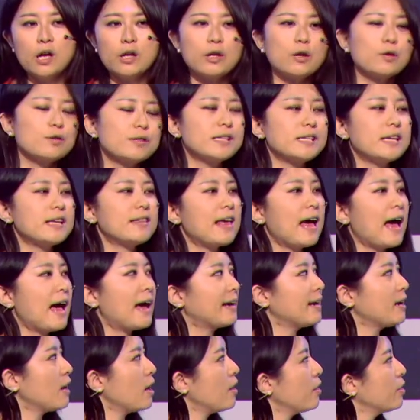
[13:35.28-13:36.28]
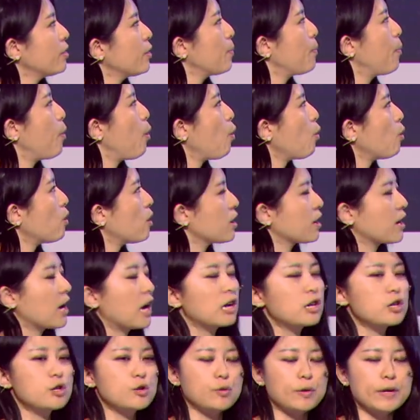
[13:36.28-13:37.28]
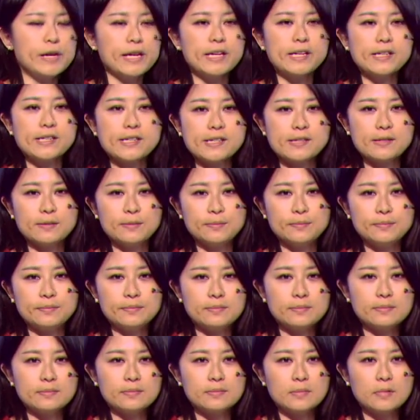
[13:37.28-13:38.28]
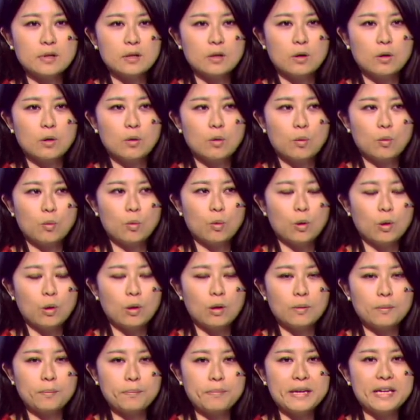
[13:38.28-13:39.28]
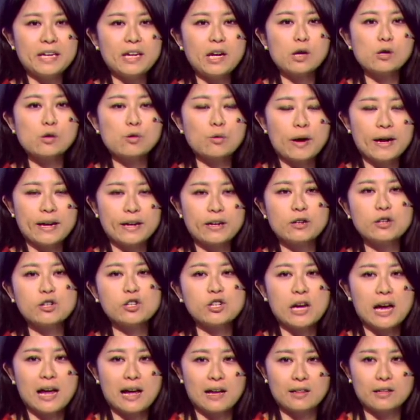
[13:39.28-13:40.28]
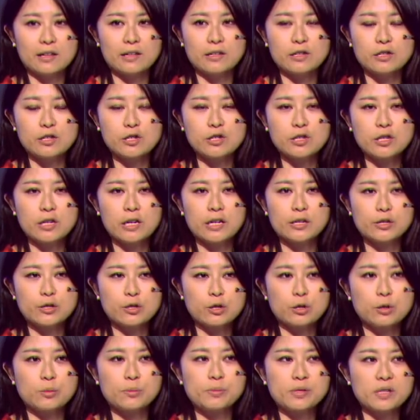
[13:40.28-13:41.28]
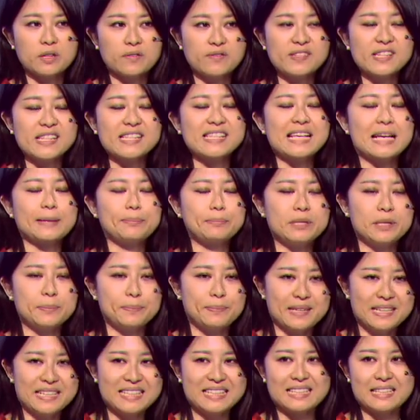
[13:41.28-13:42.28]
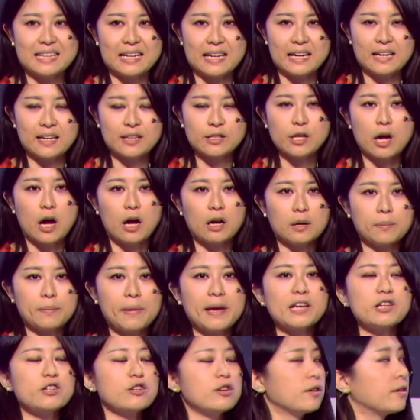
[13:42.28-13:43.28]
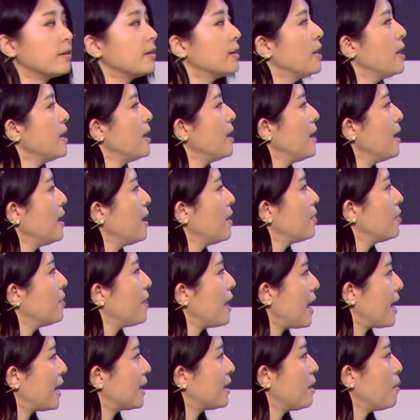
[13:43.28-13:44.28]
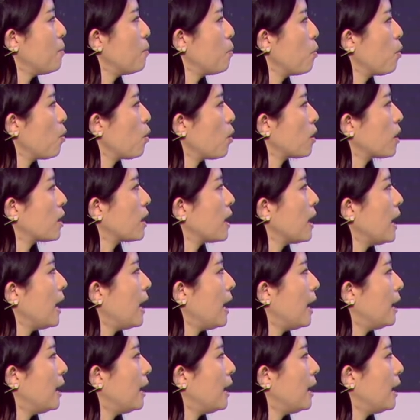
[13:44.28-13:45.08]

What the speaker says: You'll see that the poorer countries will meet a greater challenge in terms of susceptibility to automation than more